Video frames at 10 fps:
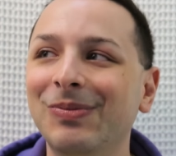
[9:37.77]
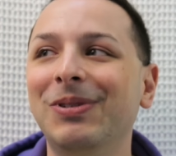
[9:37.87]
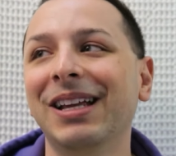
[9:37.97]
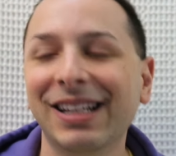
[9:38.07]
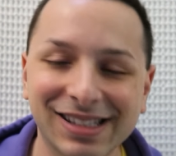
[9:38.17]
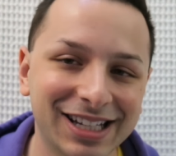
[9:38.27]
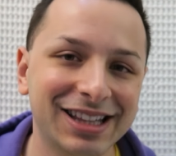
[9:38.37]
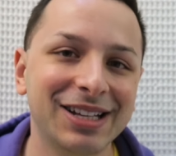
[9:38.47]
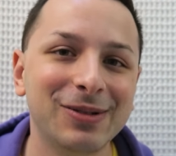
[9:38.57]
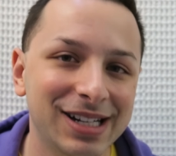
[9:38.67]
place
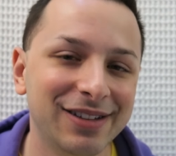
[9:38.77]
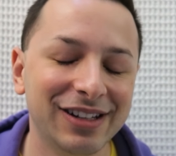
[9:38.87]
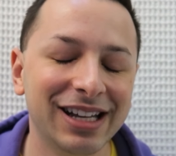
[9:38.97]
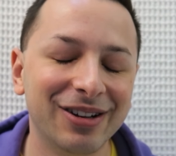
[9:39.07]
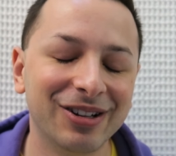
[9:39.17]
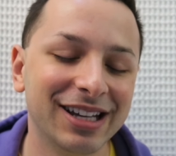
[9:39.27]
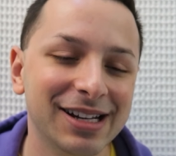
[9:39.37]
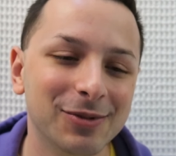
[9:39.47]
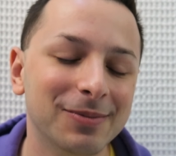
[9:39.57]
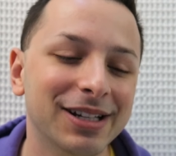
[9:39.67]
like they didn't even get it on
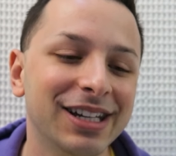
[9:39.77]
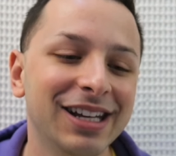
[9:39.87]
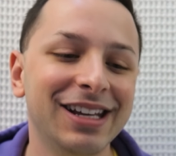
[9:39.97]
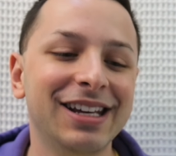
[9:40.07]
camera but